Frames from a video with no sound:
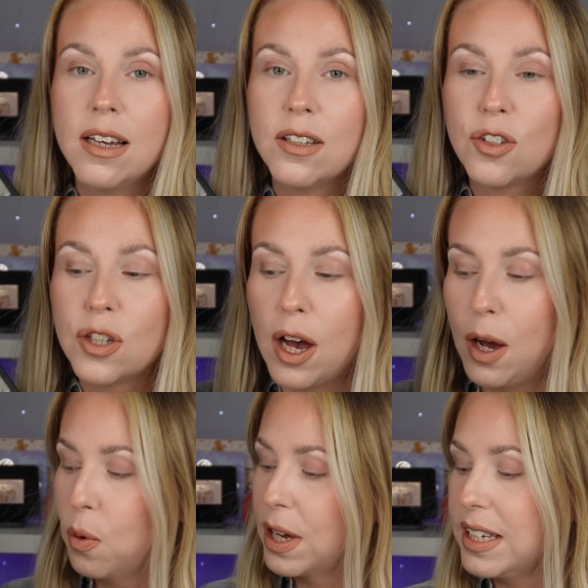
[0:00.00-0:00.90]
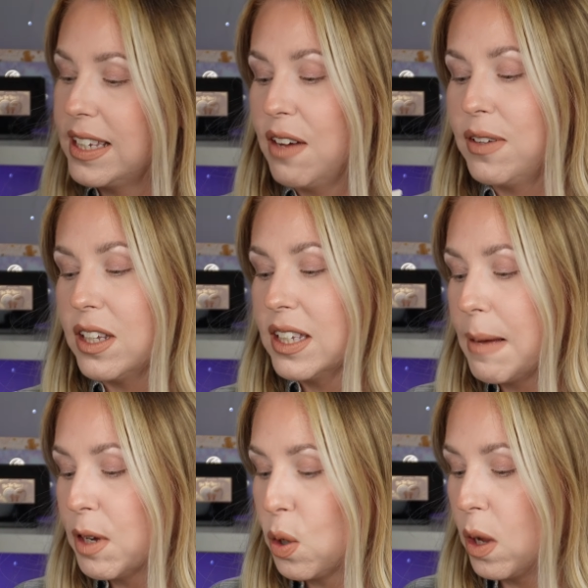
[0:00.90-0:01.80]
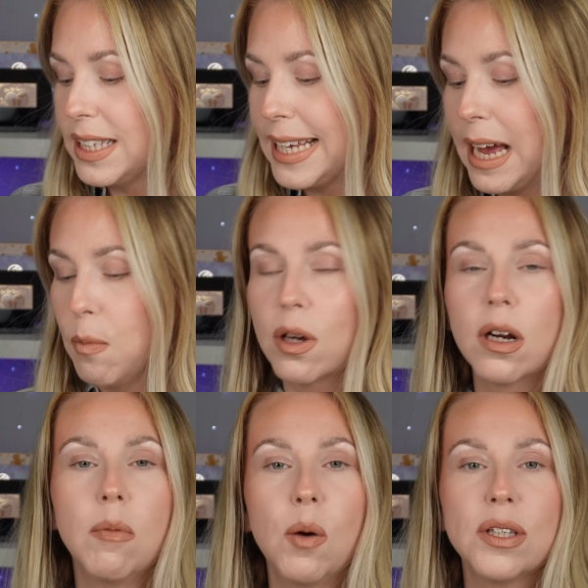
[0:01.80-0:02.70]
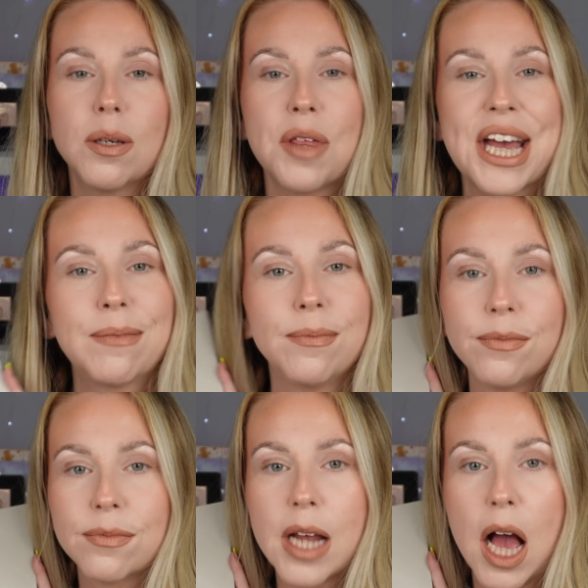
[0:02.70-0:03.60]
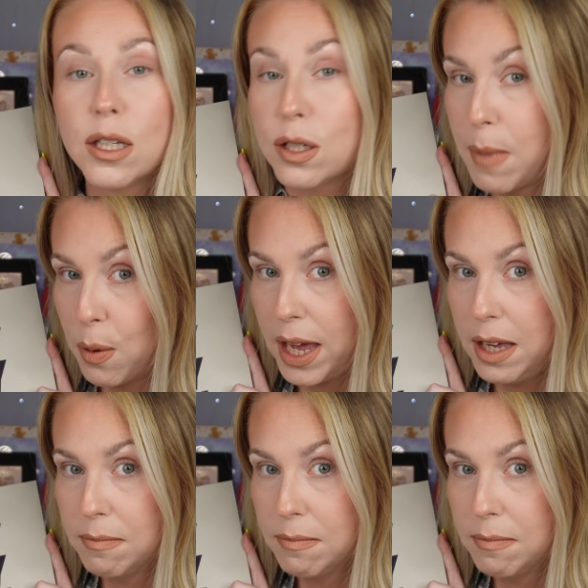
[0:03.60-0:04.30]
So we're gonna see if it's the same good quality, and we're gonna come up with something smoky.